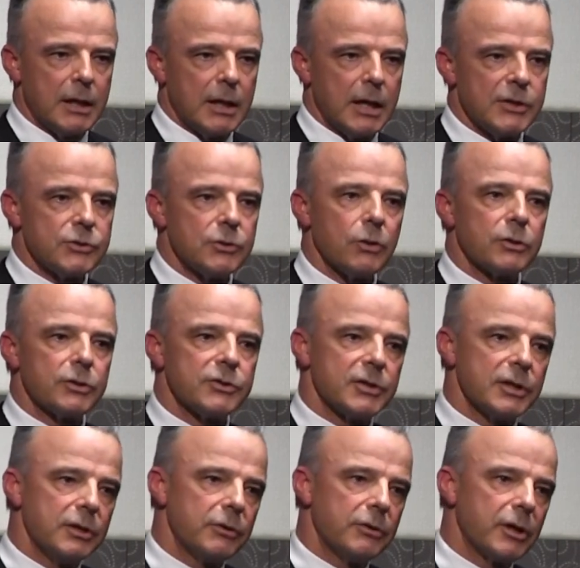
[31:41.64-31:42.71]
It's not
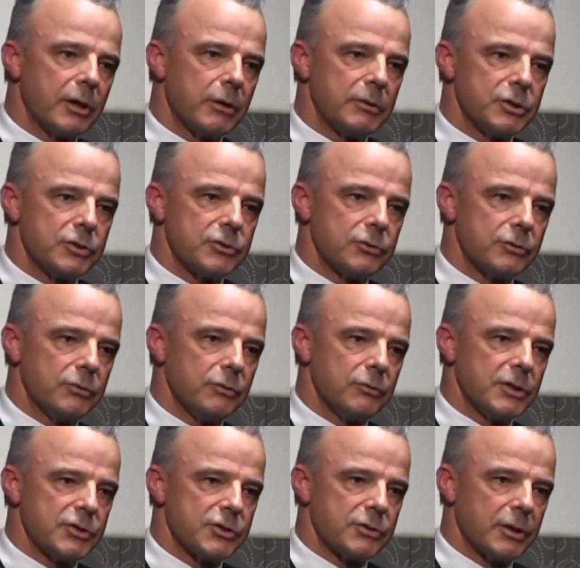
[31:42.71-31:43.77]
until you go into
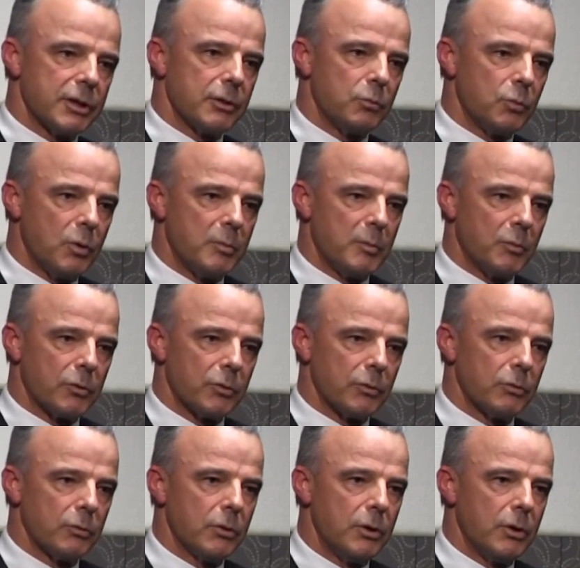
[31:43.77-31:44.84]
the Australian War
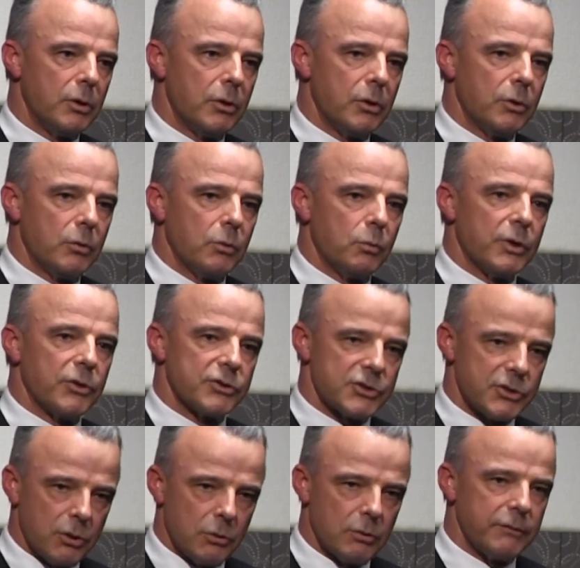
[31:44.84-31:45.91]
Memorial, where the
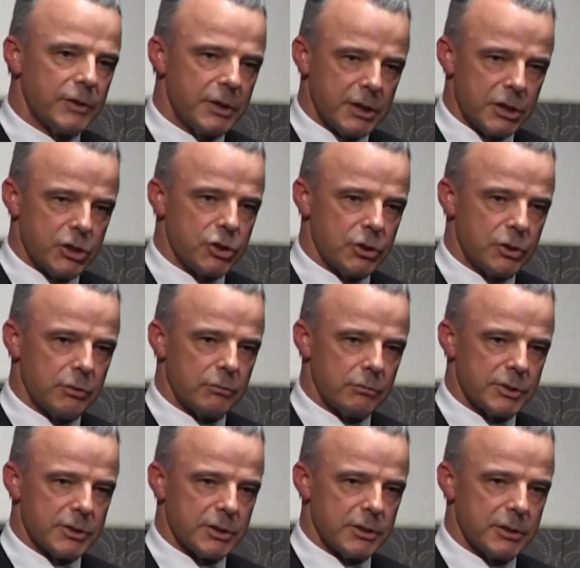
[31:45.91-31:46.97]
soul of the nation
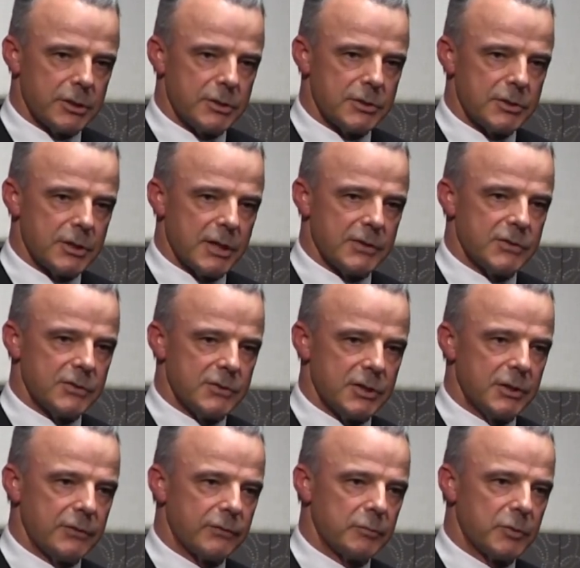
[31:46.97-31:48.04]
resides, as
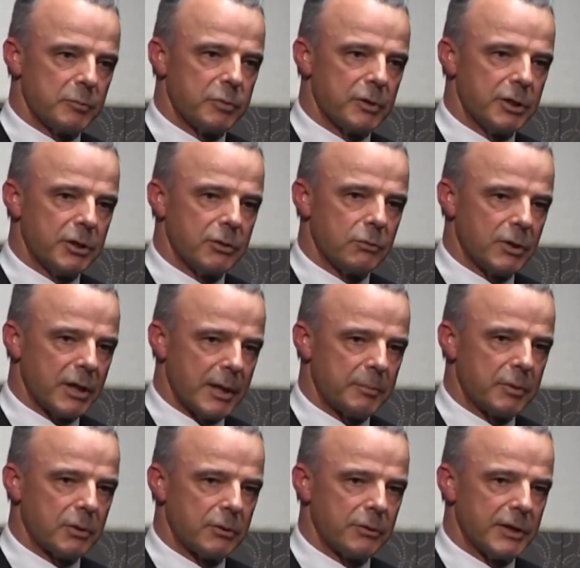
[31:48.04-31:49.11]
distinct from the political
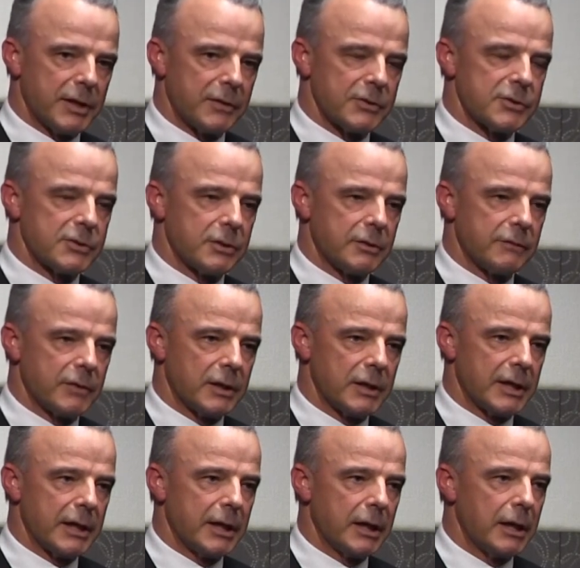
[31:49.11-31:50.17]
capital on the other side of the
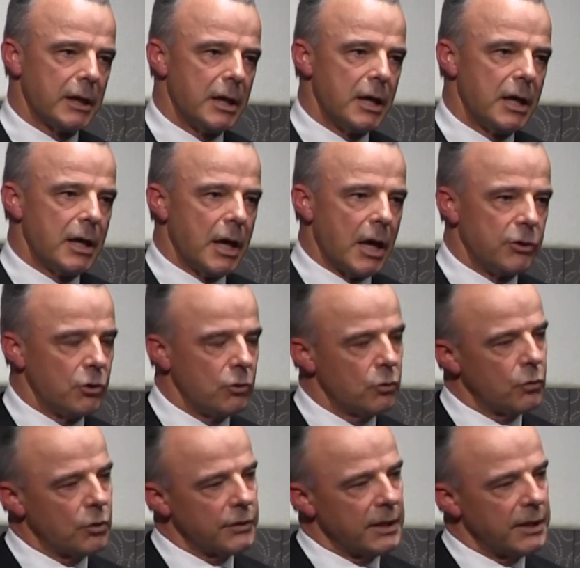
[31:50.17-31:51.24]
lake, and you
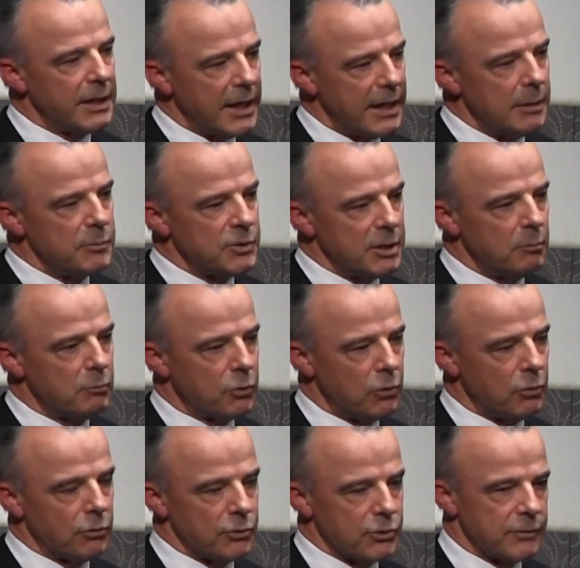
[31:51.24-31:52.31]
look at the names in
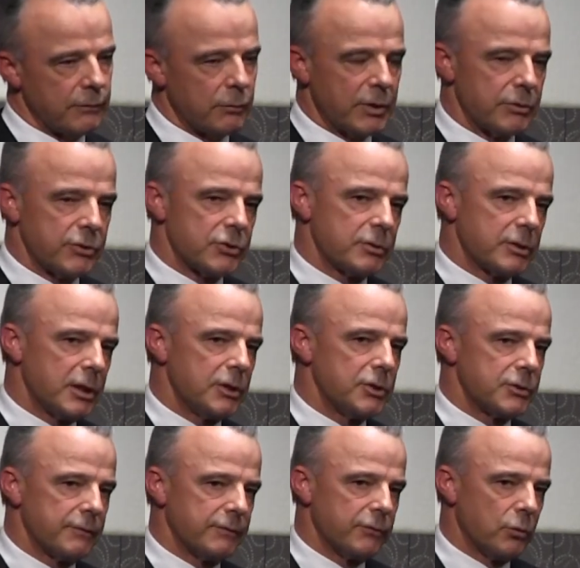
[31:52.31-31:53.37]
bronze of where
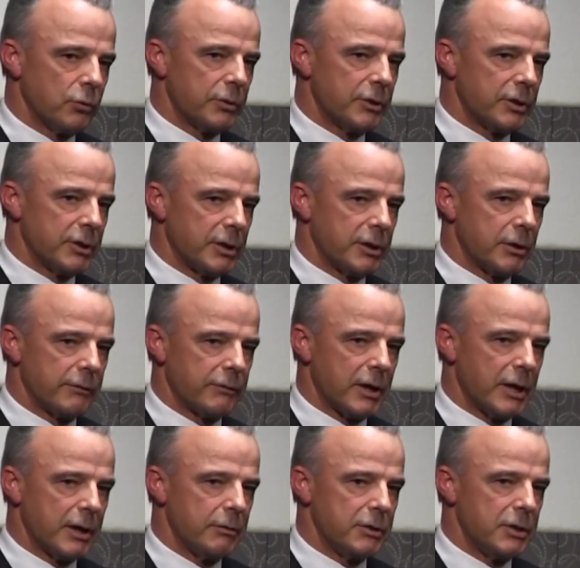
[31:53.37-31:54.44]
Australians have fought and died over
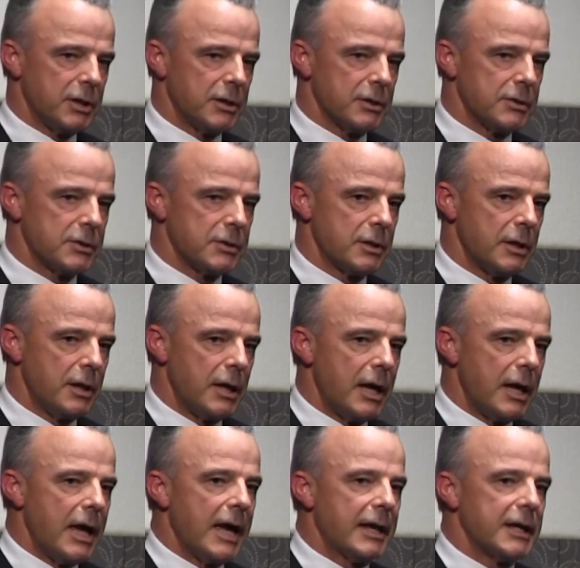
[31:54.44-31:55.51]
100 years,
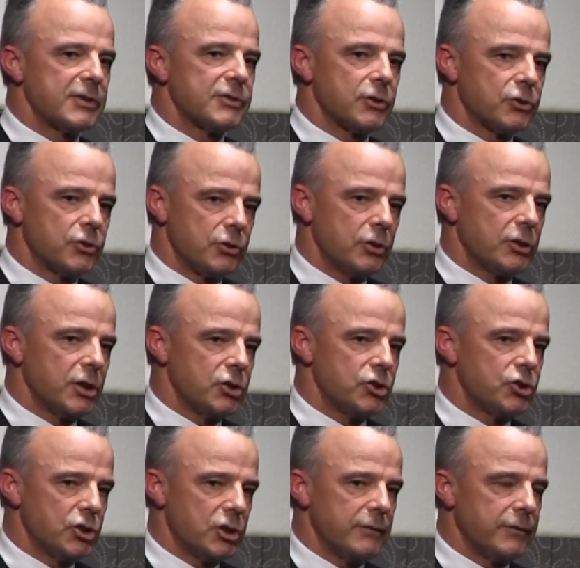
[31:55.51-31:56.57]
and as the
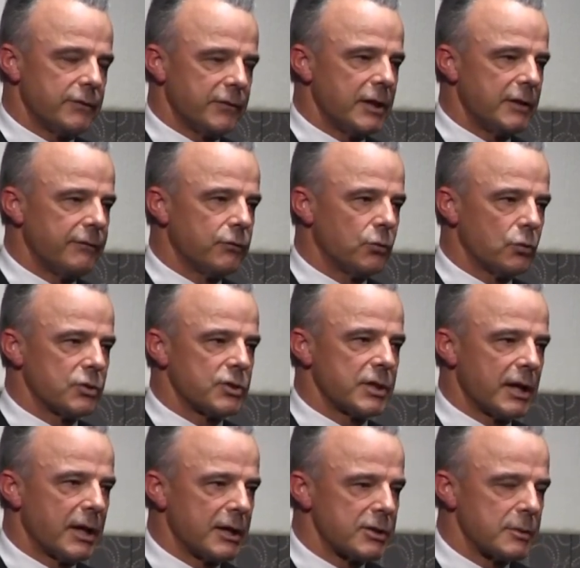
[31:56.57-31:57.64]
Turkish Chief of Air Force
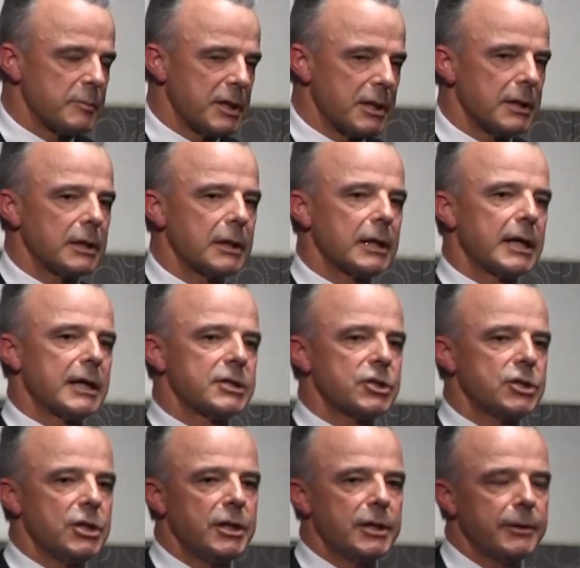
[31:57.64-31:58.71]
asked me
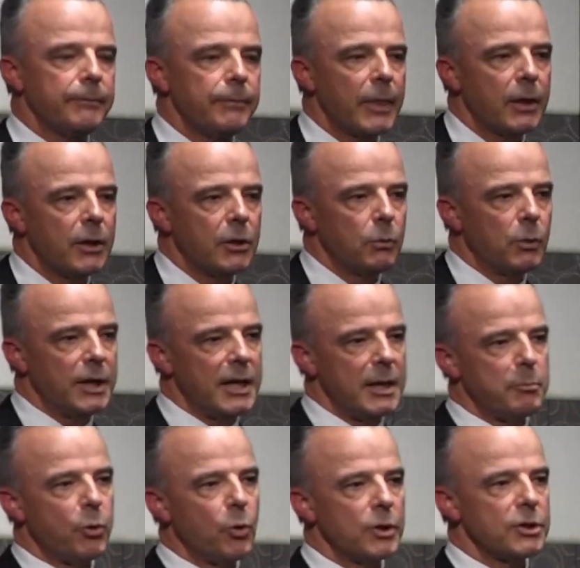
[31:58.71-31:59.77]
last year, when
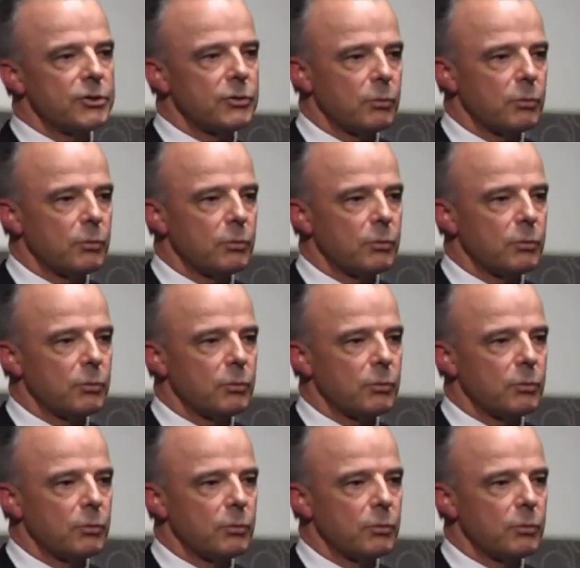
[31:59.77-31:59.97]
he pointed